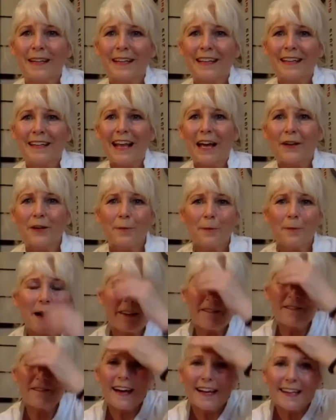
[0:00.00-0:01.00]
Now you might
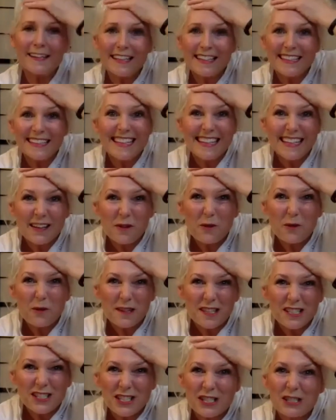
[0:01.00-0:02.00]
find nearly all the
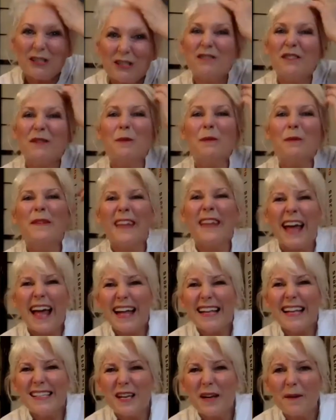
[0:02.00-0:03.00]
children will put their
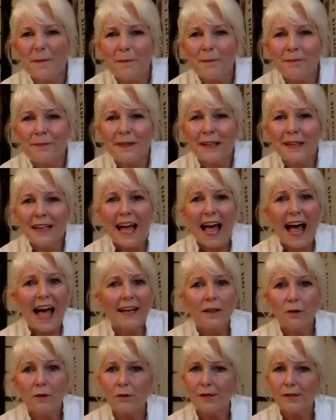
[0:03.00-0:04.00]
hands up.
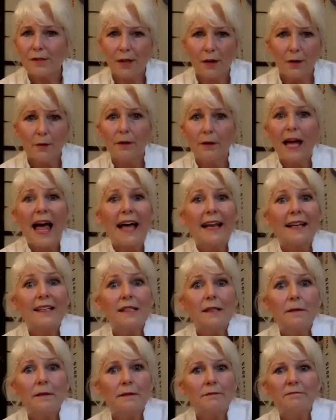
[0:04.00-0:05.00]
Adults, no, and
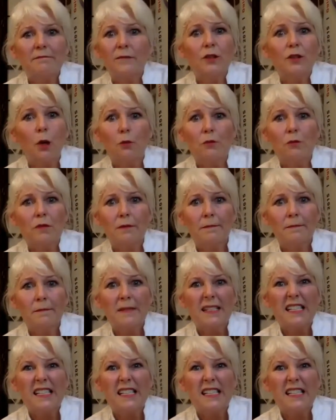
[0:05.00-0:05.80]
don't. It's